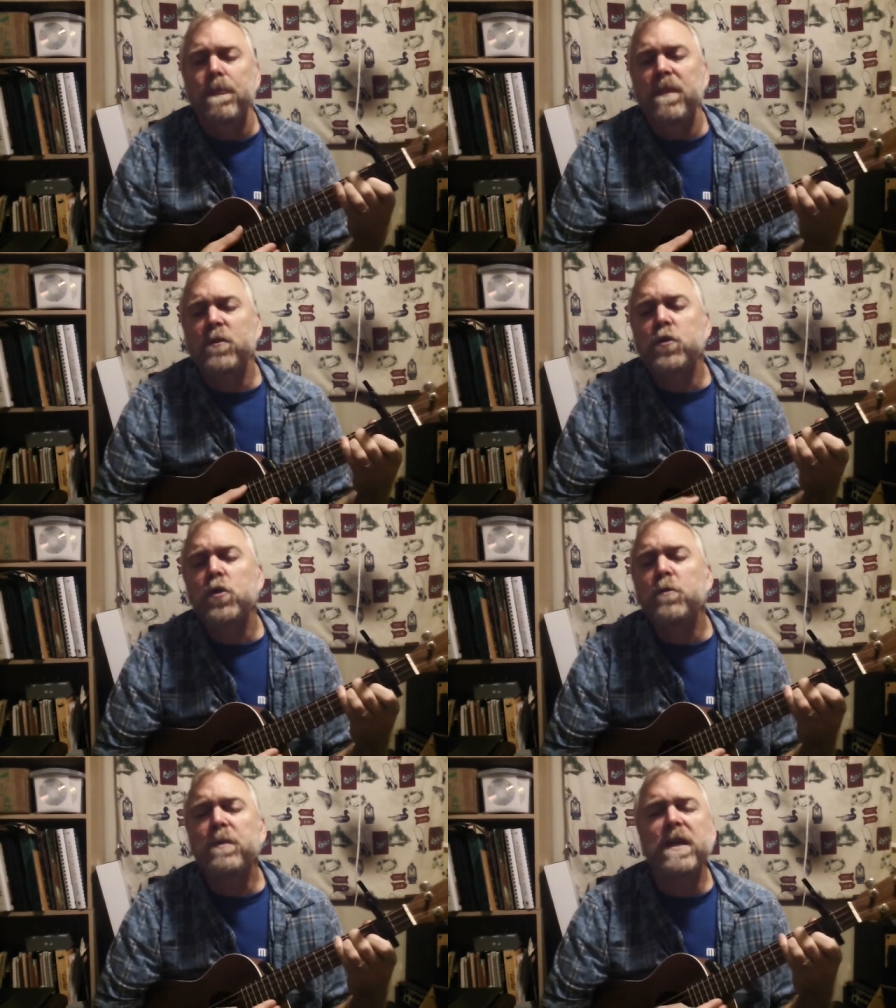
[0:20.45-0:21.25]
The
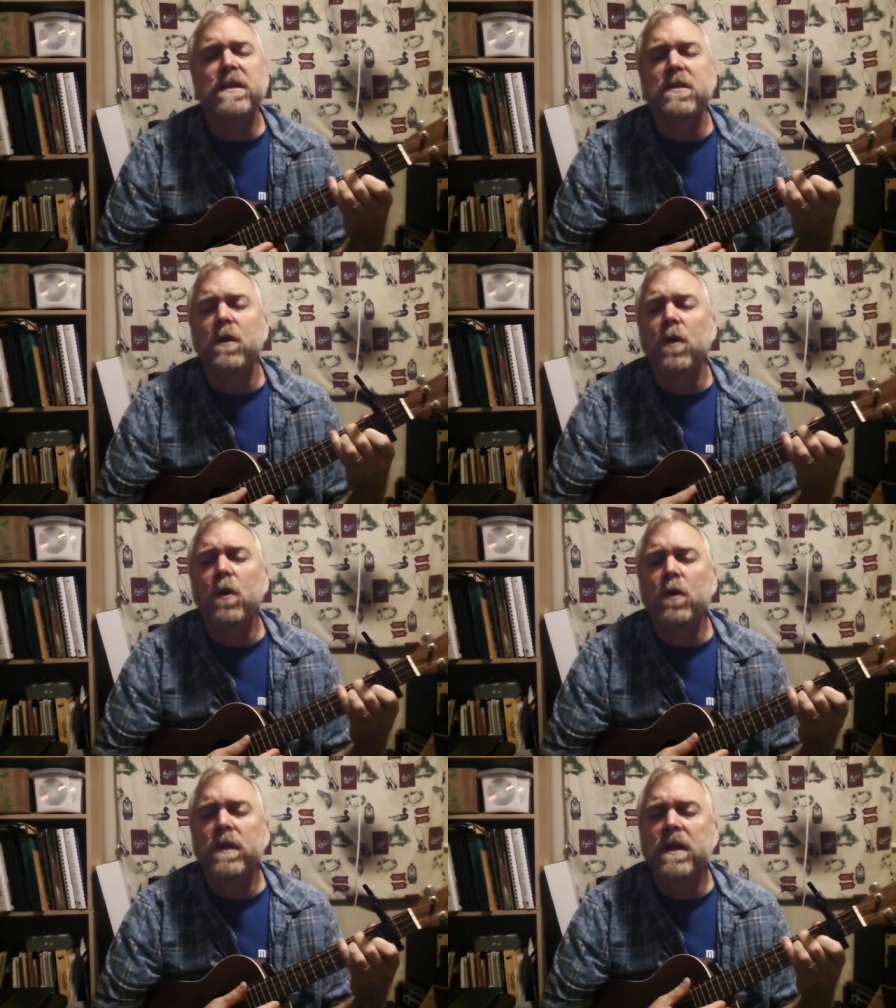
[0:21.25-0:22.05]
truth be
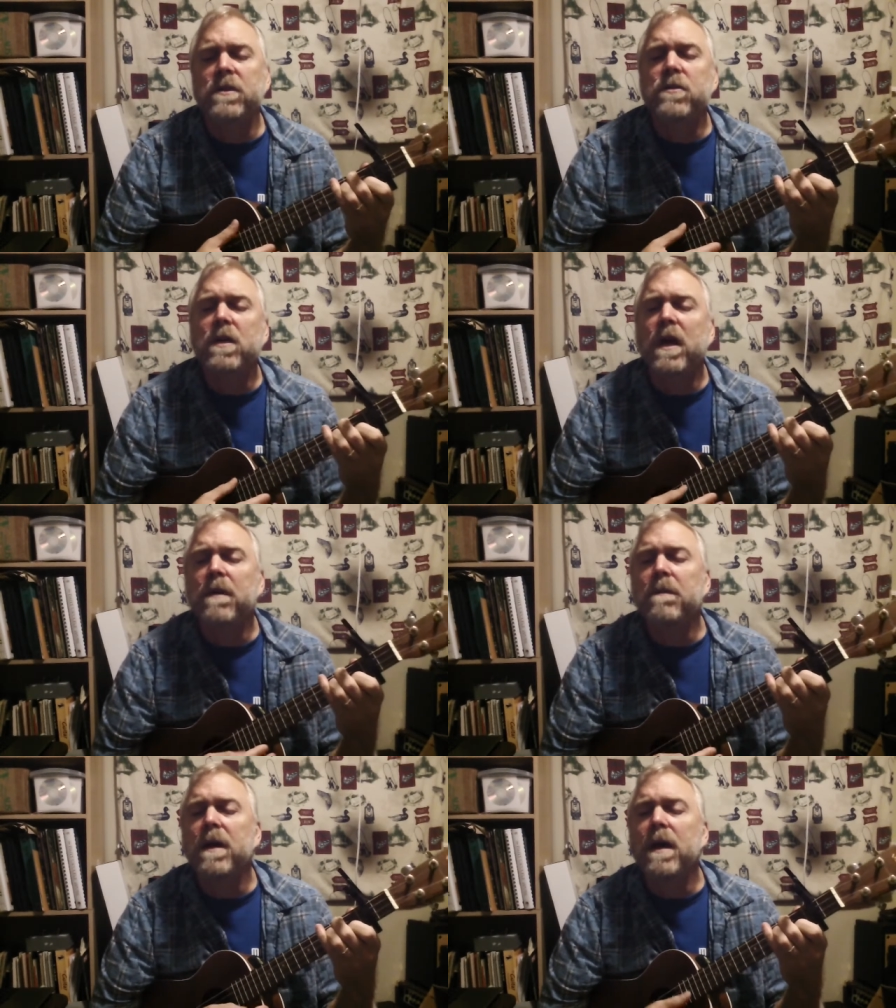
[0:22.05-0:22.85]
told, I
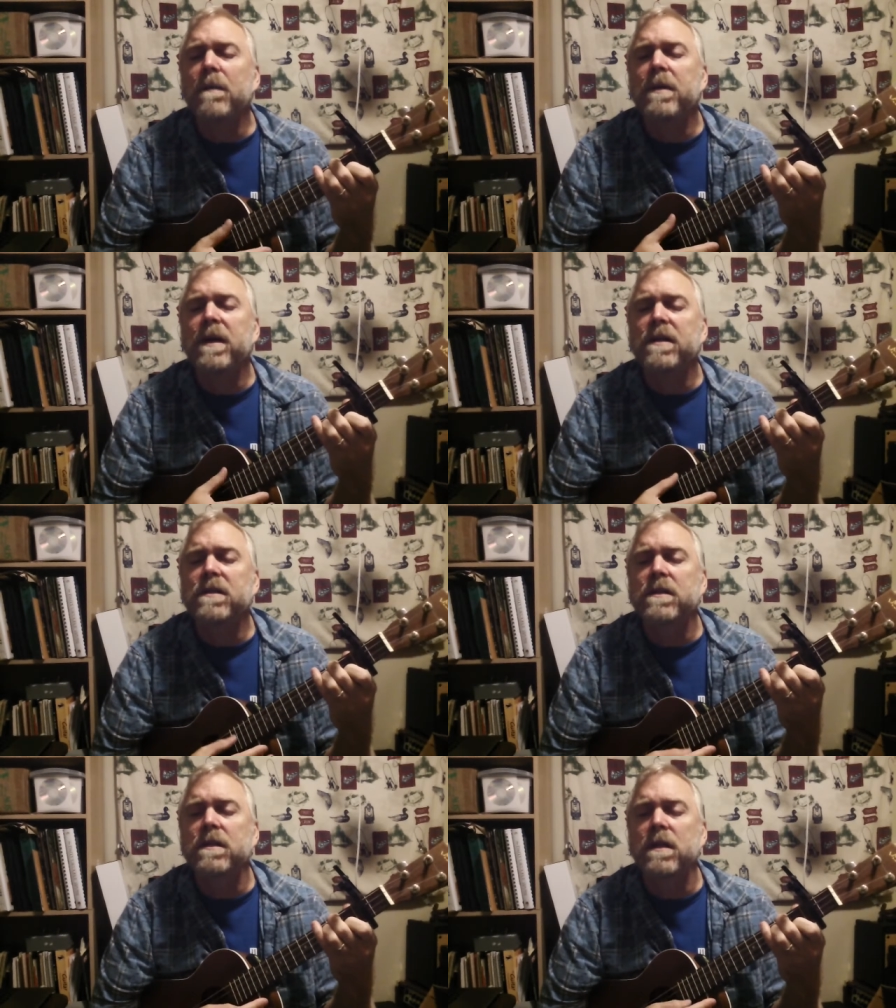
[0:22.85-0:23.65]
tried my
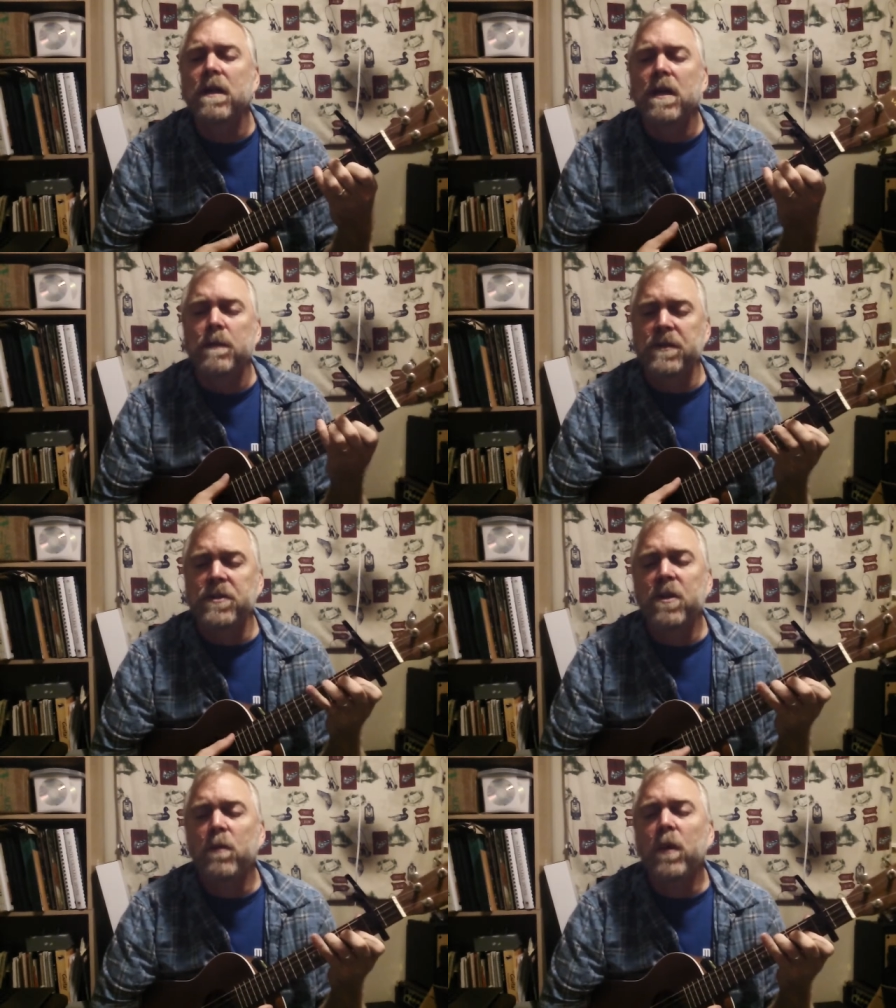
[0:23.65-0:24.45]
best, but
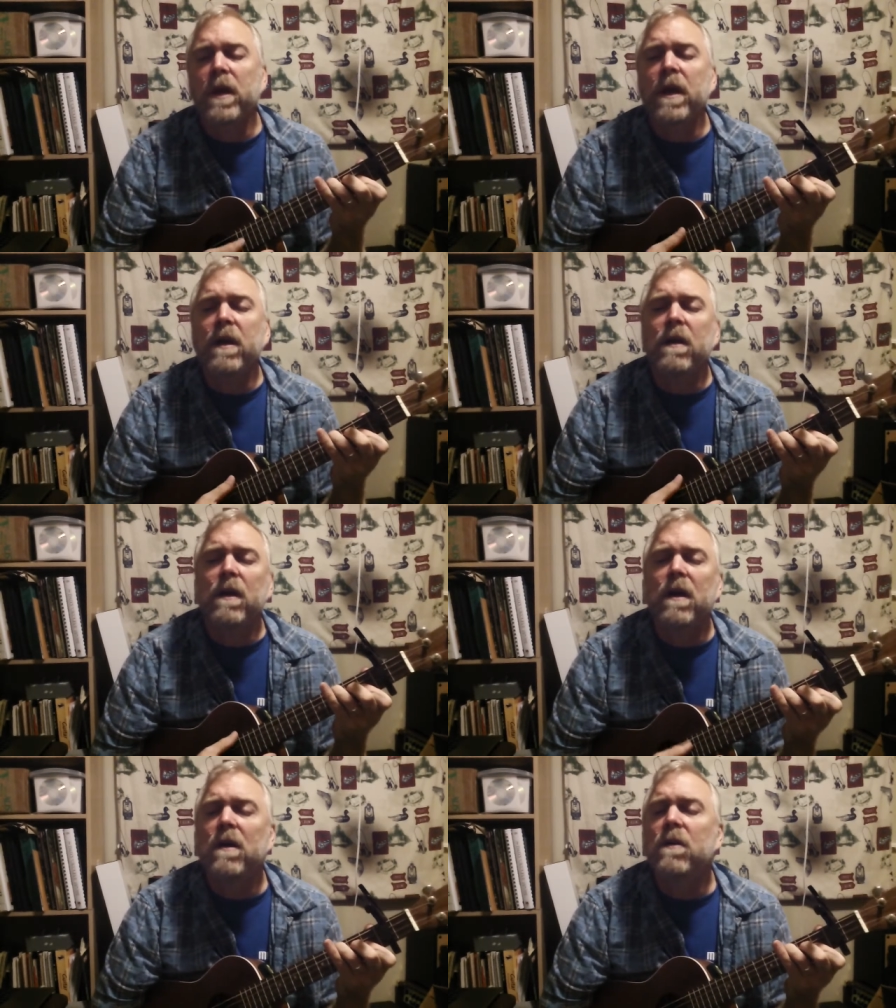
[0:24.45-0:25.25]
somewhere
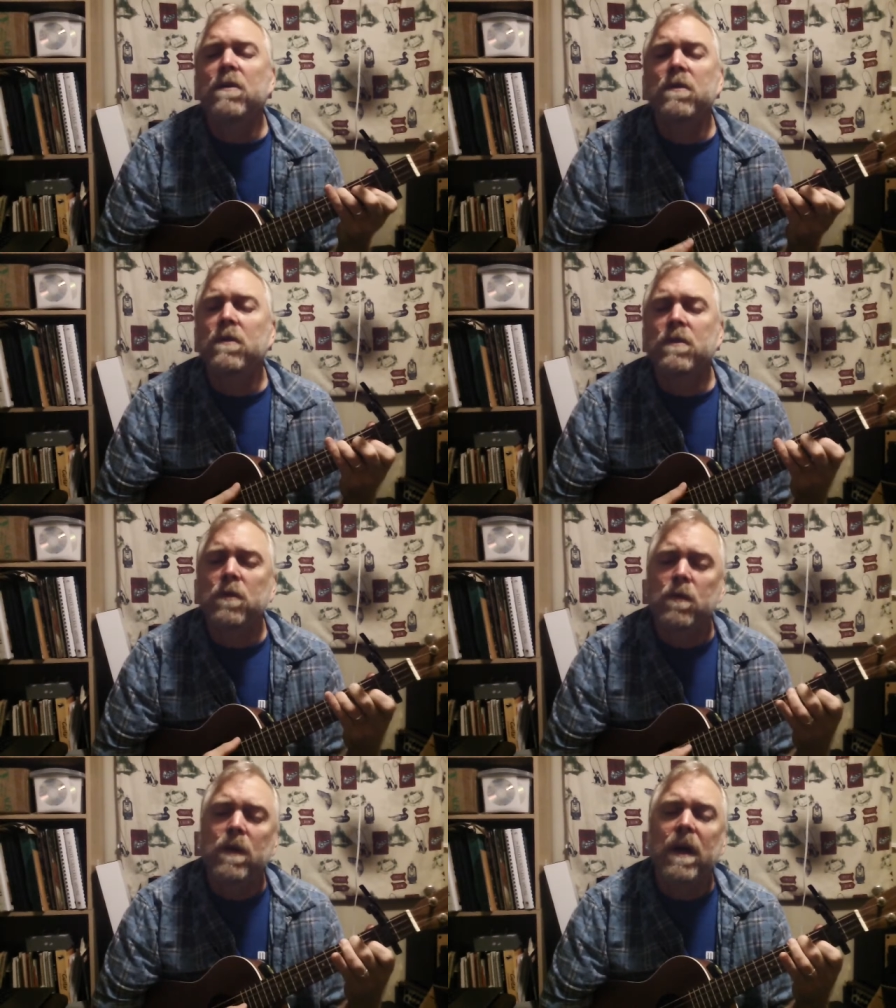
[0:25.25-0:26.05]
along
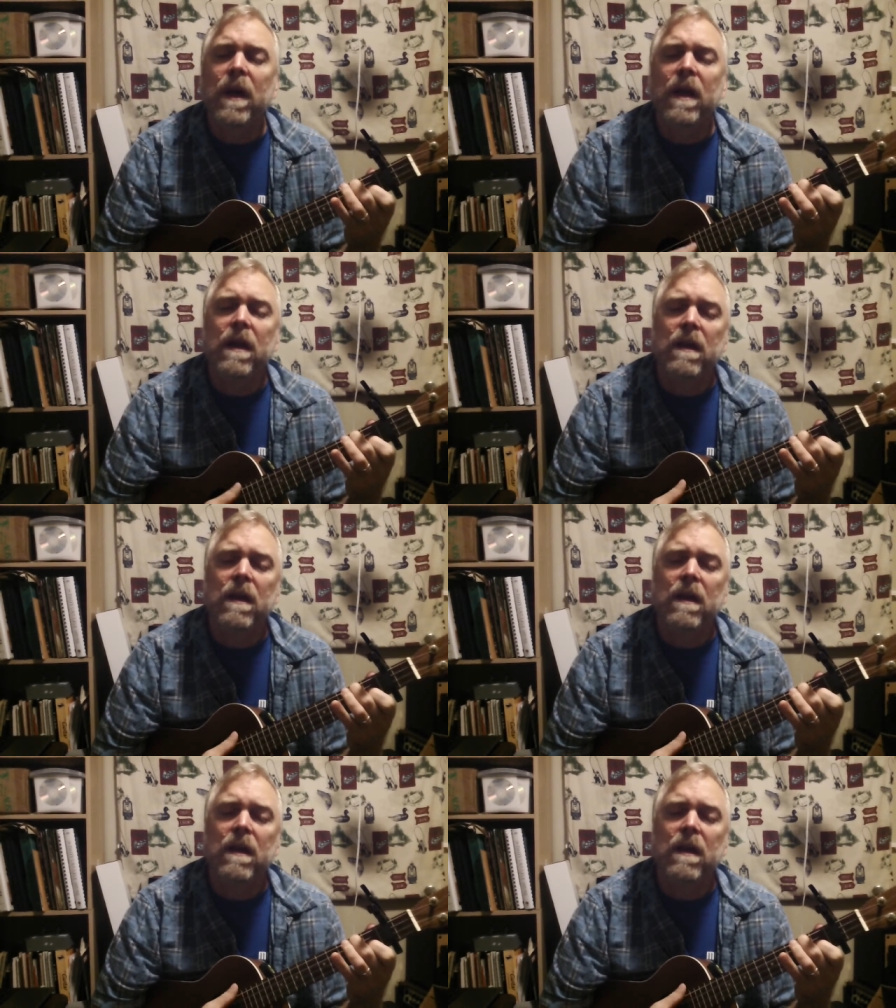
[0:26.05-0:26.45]
the way,